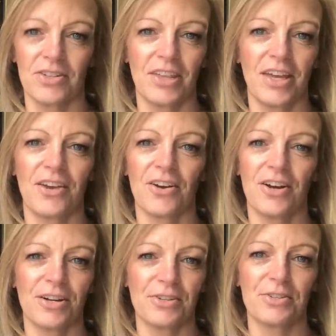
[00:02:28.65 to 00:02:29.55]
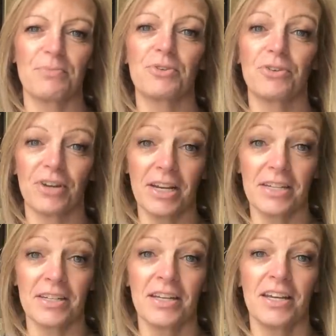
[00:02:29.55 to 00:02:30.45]
There are some
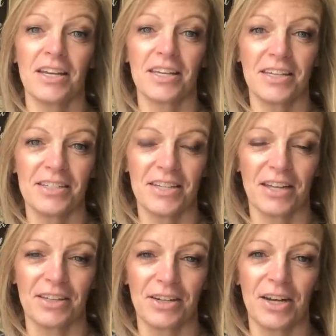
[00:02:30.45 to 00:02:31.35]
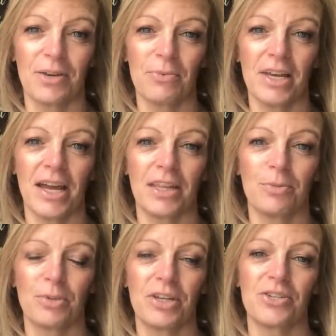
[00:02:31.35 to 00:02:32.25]
great kids out there, and we had the
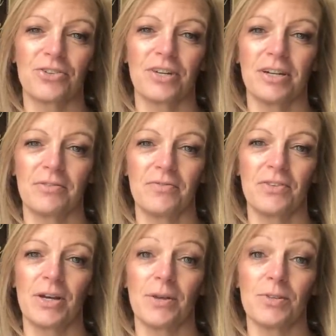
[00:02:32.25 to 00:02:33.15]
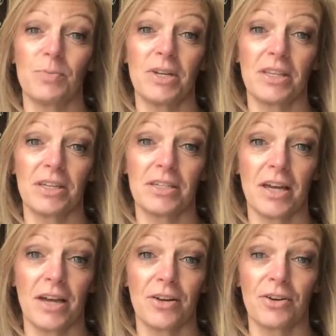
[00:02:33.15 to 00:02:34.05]
pleasure of uh, spending the
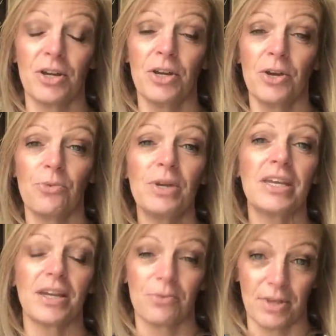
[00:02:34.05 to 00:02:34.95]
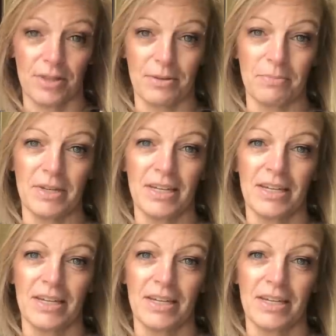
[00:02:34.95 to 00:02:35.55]
entire weekend with them,